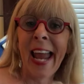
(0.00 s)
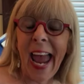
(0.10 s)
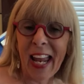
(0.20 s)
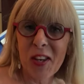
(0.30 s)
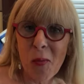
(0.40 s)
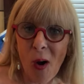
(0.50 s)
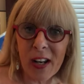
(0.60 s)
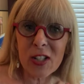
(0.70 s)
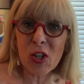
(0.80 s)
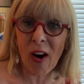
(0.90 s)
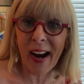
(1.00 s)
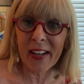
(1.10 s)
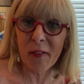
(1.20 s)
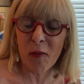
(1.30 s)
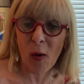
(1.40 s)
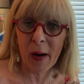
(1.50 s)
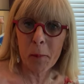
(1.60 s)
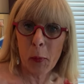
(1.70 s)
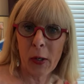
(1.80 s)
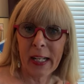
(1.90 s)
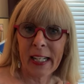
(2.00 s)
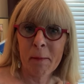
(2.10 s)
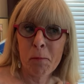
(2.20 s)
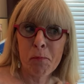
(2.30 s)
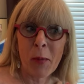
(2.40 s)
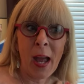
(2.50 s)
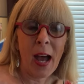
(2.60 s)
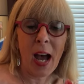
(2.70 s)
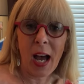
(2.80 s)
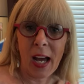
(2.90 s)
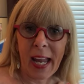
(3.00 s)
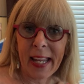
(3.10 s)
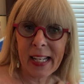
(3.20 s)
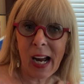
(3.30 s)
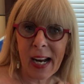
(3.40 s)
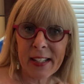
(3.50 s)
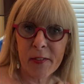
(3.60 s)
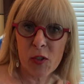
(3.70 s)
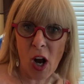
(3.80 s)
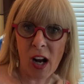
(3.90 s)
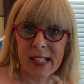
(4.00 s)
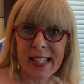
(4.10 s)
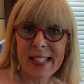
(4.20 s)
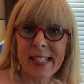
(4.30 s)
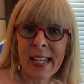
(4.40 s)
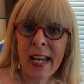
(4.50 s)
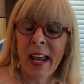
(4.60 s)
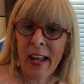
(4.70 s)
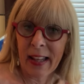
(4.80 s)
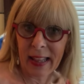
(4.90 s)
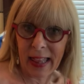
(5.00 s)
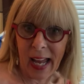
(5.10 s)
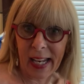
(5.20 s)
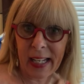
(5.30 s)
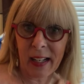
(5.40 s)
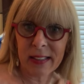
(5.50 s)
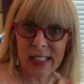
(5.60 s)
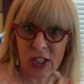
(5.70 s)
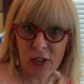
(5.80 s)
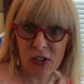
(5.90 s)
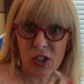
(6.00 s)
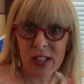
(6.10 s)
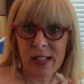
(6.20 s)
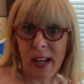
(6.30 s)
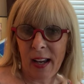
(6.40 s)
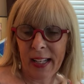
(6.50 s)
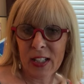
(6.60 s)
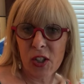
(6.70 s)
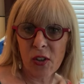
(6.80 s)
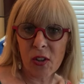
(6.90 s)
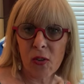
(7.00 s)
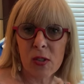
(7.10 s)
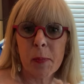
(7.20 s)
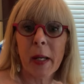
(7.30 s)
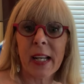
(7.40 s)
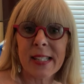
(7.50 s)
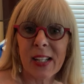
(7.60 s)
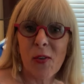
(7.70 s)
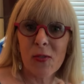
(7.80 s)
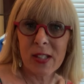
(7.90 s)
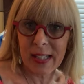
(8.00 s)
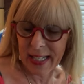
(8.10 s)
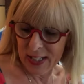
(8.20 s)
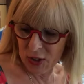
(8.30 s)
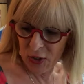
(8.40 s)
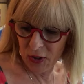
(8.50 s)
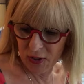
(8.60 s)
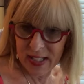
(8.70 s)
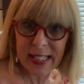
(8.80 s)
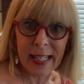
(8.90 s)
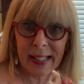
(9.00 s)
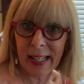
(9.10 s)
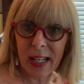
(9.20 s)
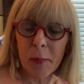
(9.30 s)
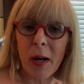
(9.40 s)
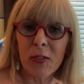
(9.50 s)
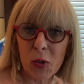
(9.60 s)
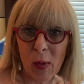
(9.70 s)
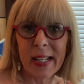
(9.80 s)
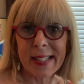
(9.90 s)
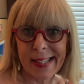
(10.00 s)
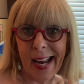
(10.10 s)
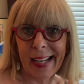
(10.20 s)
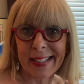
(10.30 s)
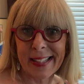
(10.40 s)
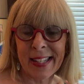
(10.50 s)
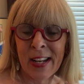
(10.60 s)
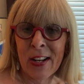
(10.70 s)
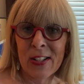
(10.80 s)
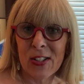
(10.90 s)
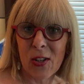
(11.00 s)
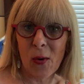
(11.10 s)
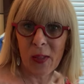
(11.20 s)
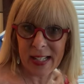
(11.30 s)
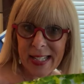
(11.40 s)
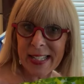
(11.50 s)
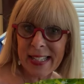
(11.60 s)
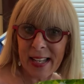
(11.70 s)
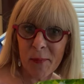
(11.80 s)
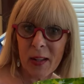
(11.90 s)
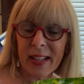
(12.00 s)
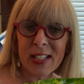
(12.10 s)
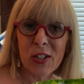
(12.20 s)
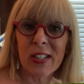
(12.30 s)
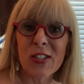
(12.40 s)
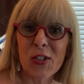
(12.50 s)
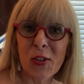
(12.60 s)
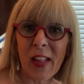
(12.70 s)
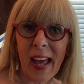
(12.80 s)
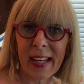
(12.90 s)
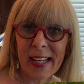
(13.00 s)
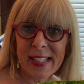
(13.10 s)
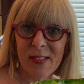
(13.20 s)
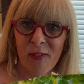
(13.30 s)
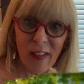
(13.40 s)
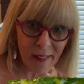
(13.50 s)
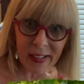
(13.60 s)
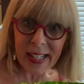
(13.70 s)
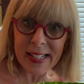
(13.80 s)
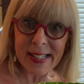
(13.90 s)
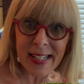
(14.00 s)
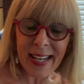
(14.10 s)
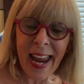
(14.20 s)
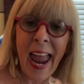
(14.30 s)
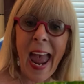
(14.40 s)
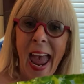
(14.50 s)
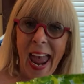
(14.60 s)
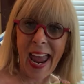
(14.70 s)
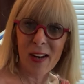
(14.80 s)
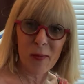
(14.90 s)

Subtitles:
and you wanna try and avoid putting any kind of toxins like detergent into your clothes because it goes into your skin in about 20 seconds. So this is something that you can do that is very easy and